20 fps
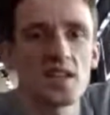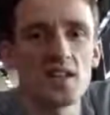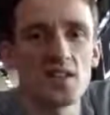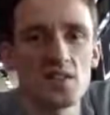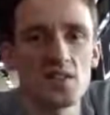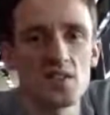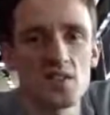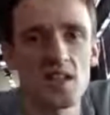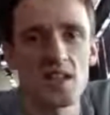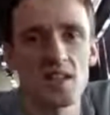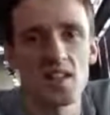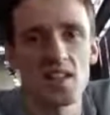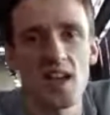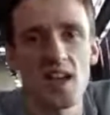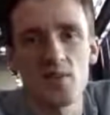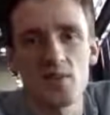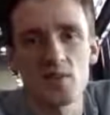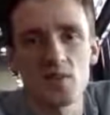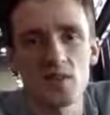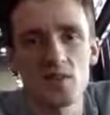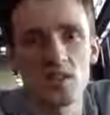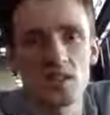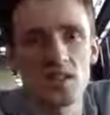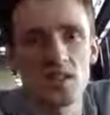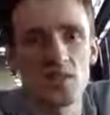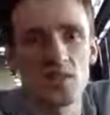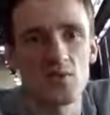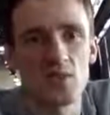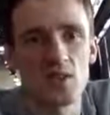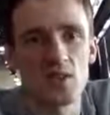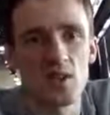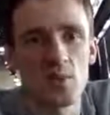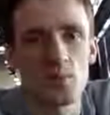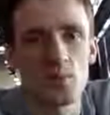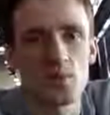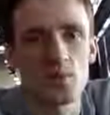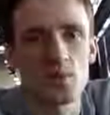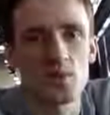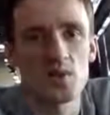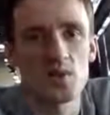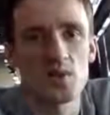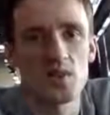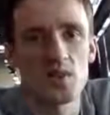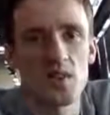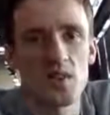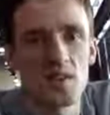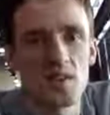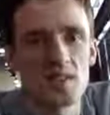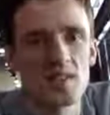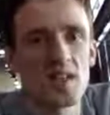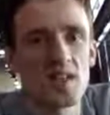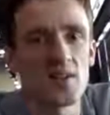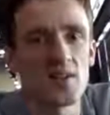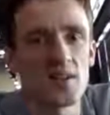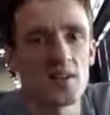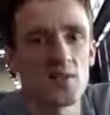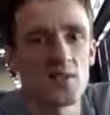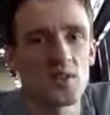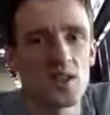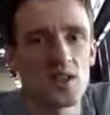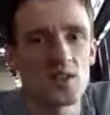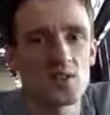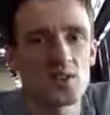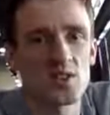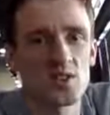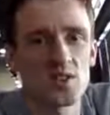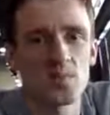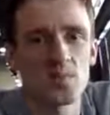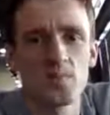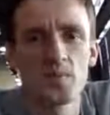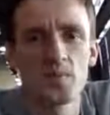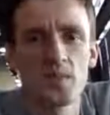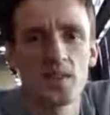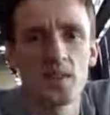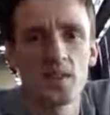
So it's like you just take the average of like the different numbers, then the standard deviation.